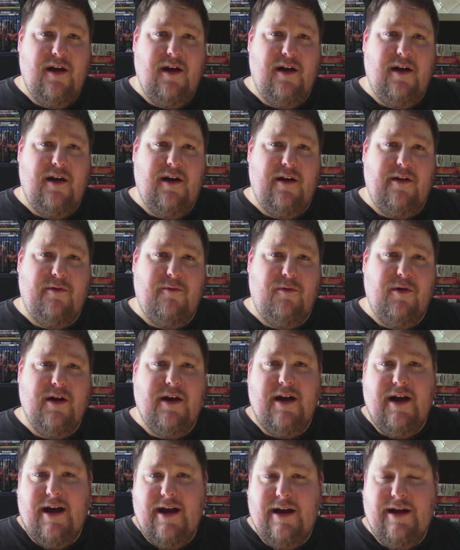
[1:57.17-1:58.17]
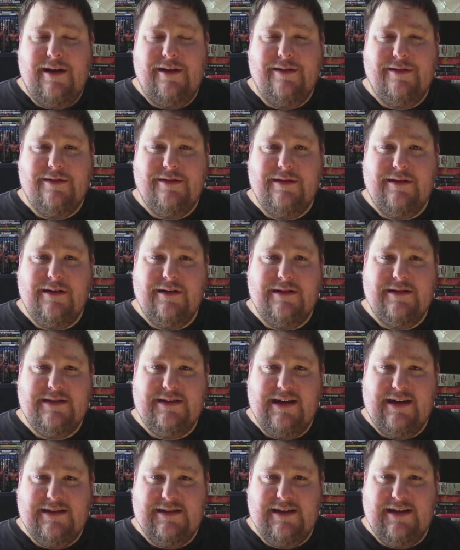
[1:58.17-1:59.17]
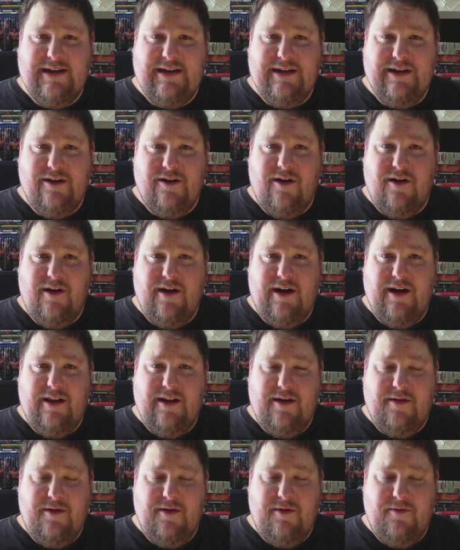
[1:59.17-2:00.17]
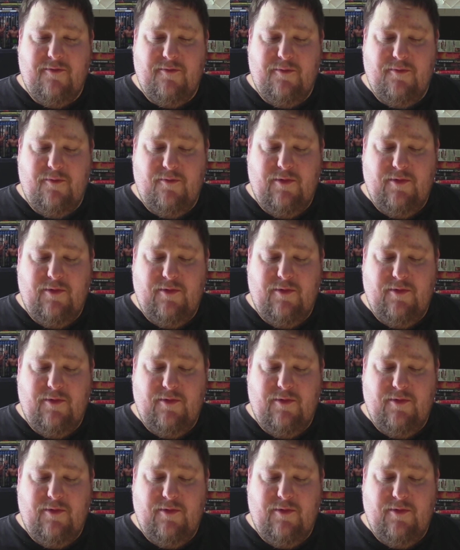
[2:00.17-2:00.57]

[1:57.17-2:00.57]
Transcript: One guy says it in here in the